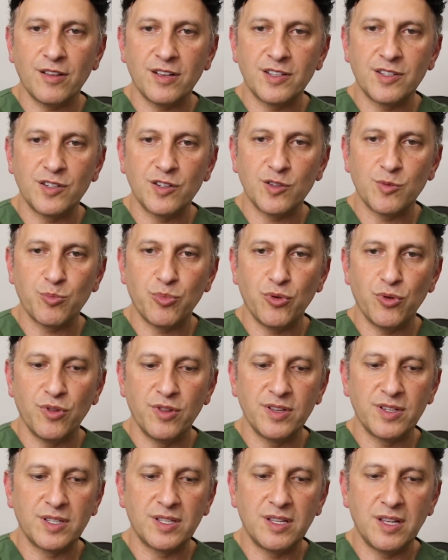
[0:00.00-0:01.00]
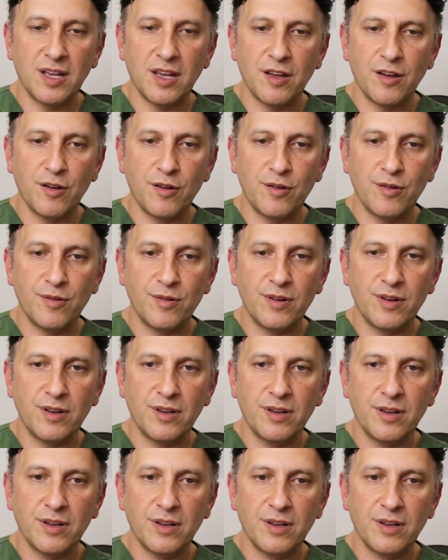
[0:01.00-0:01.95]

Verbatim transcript: Let's just pull this down.